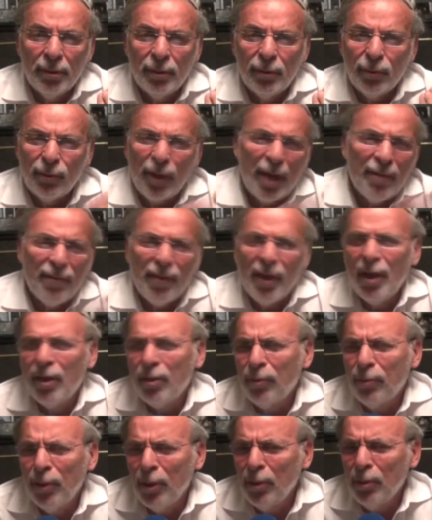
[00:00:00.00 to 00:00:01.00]
driving
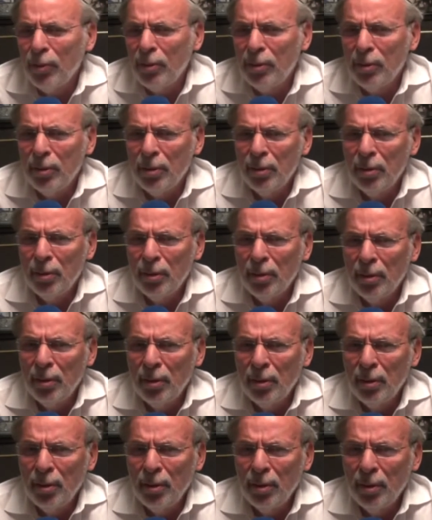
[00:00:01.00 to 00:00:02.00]
on a road,
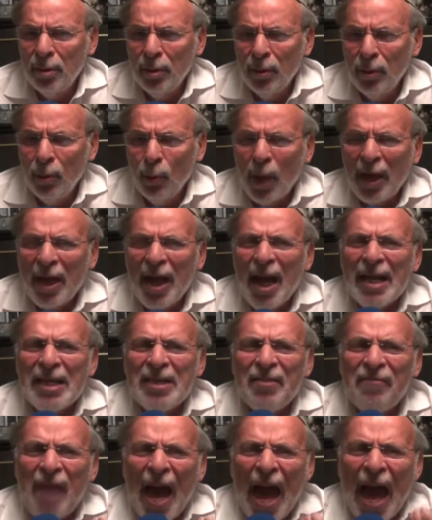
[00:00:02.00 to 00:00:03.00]
what
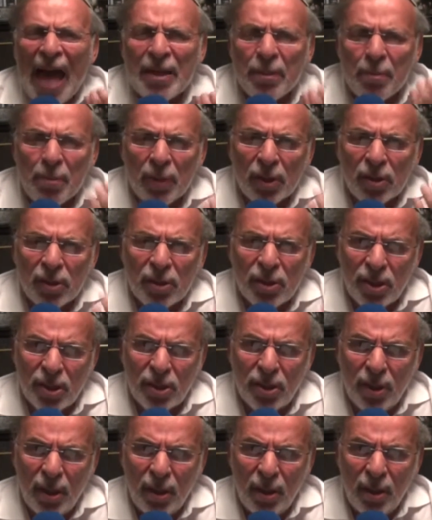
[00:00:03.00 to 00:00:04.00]
kind of
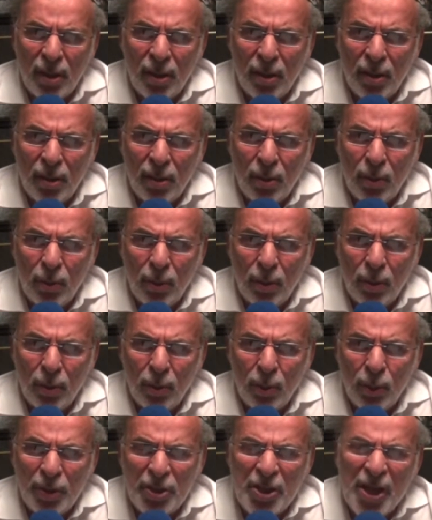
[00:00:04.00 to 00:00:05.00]
animals
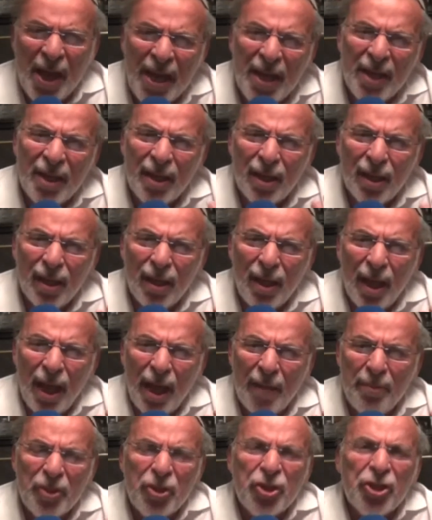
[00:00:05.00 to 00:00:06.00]
would take
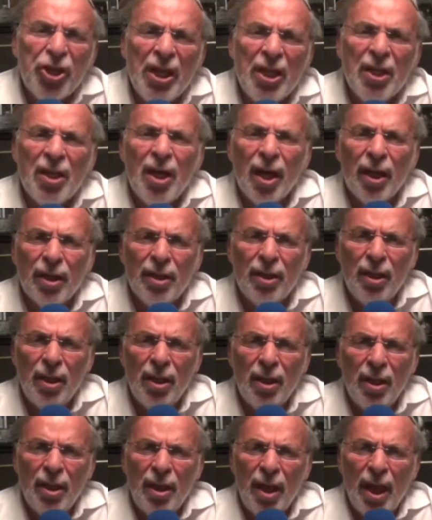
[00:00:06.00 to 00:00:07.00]
a machine gun
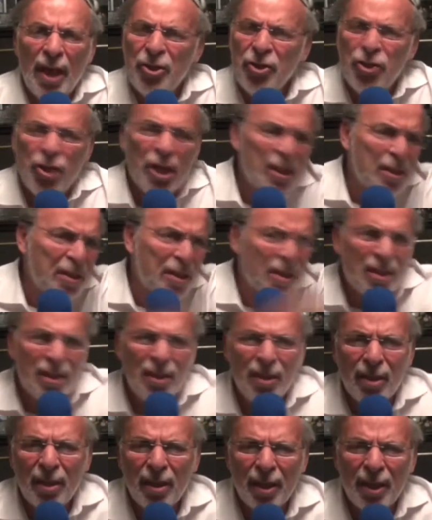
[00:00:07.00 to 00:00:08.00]
and
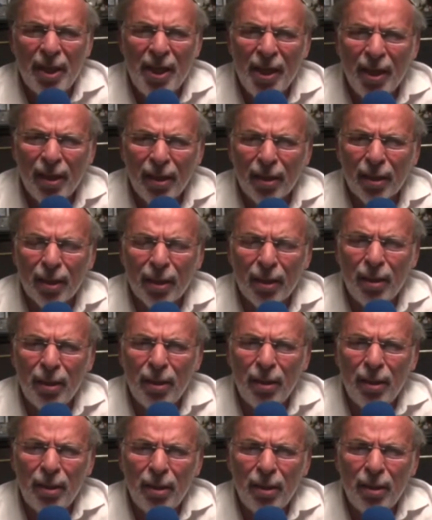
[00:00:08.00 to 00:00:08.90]
just kill